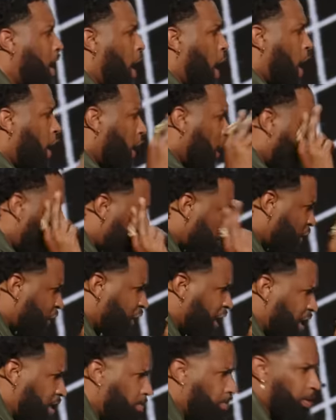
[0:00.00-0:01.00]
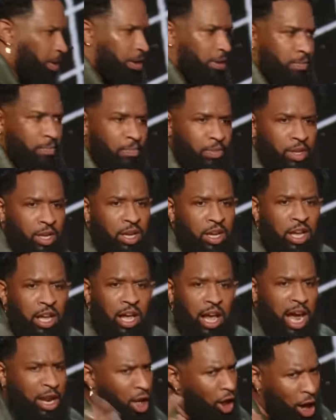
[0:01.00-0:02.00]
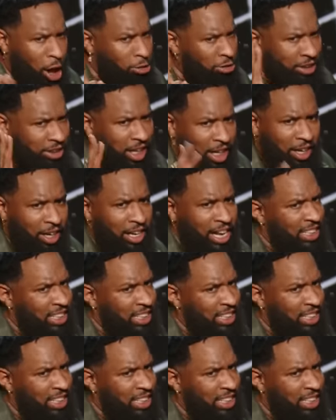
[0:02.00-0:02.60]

a lost sheep, and a lost son.